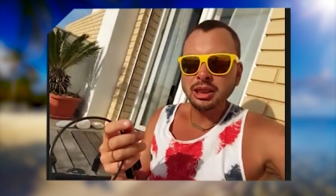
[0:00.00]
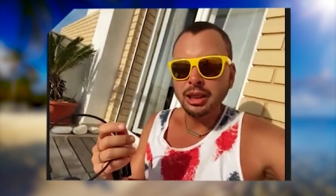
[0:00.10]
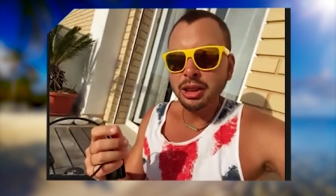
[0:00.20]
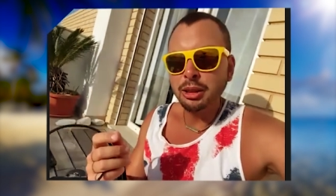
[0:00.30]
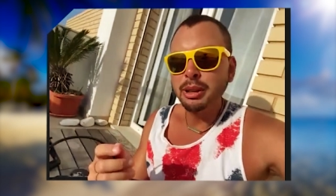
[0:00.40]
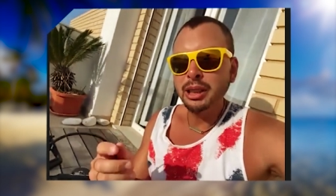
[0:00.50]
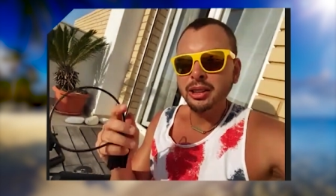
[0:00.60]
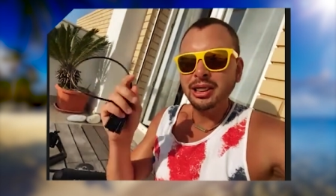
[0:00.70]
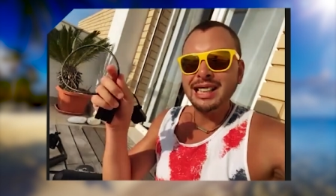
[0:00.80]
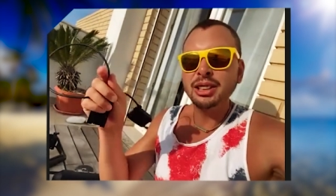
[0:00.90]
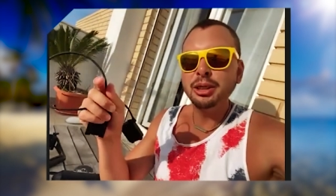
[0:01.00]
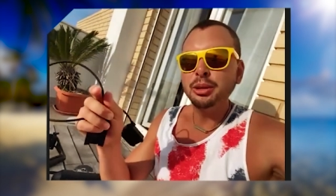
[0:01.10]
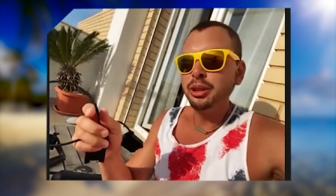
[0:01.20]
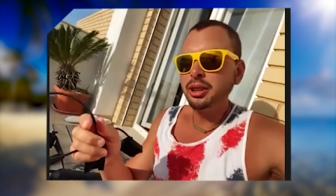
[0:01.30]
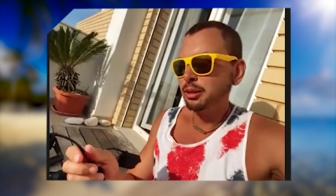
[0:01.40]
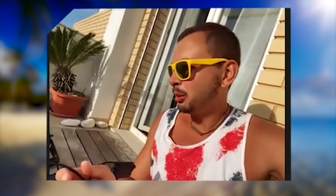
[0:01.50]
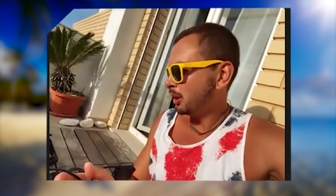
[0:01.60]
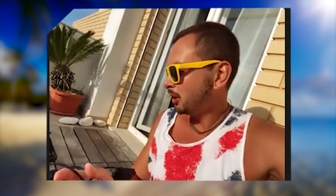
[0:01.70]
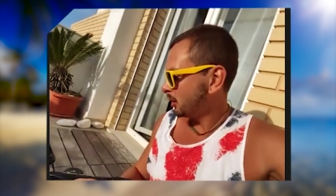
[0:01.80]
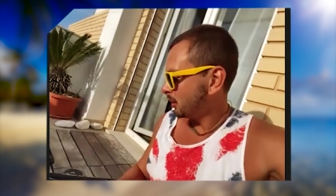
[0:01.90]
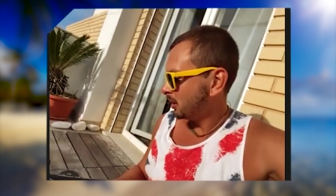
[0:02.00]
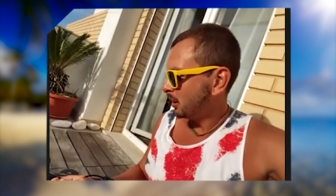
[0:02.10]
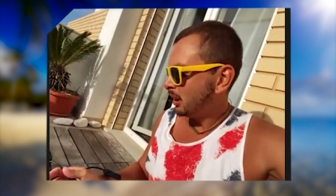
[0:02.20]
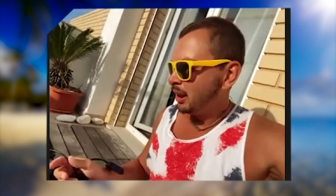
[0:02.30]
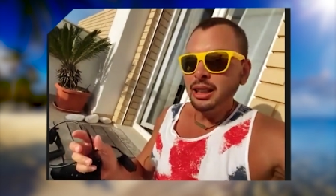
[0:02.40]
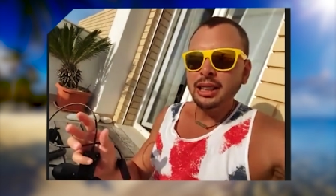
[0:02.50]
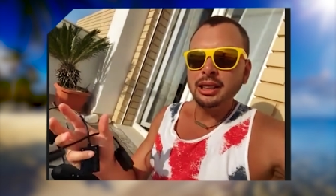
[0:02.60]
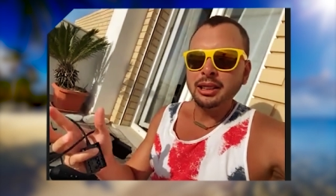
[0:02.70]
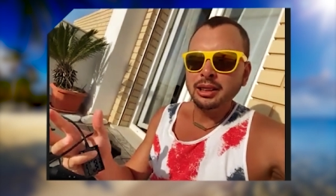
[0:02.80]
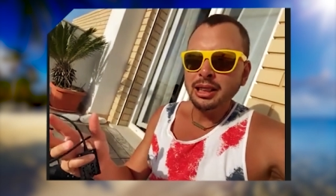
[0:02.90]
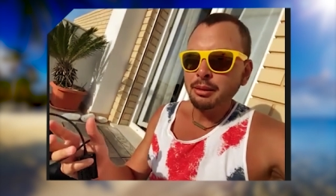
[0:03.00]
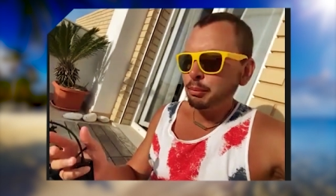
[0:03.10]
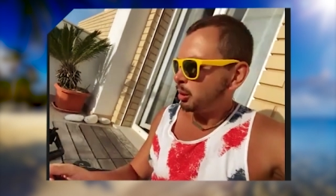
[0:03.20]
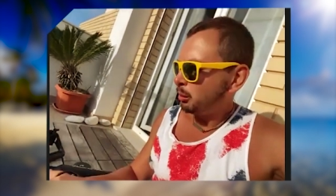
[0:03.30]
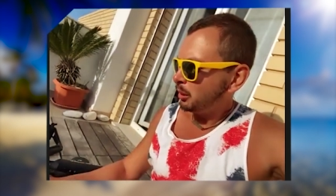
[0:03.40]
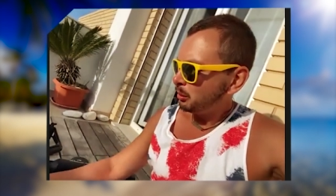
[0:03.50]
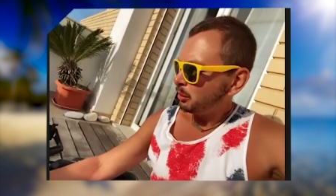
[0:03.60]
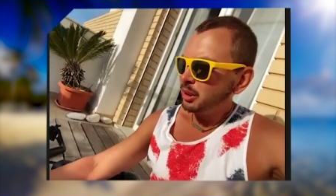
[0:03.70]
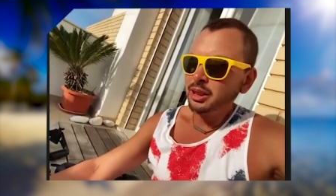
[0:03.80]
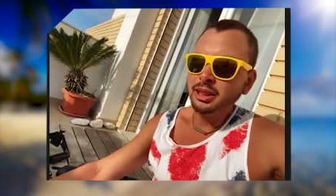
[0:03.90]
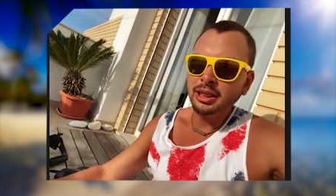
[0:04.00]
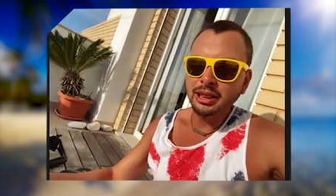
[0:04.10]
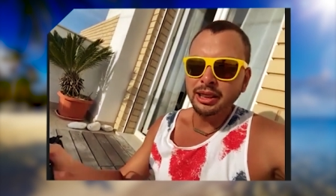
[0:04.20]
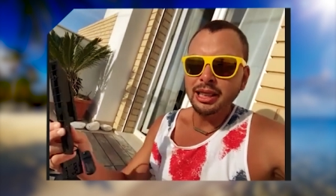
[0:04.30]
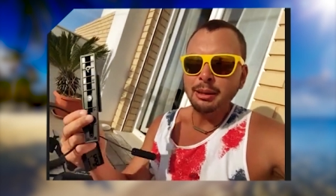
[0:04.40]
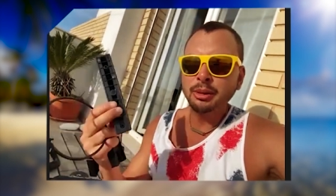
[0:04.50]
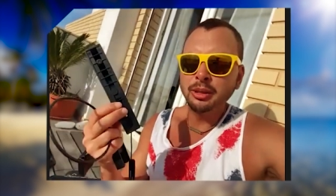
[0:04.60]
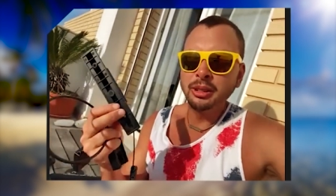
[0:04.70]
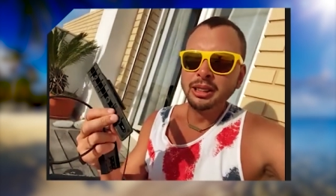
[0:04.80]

I lost my last unit because I had some problem with this adapter,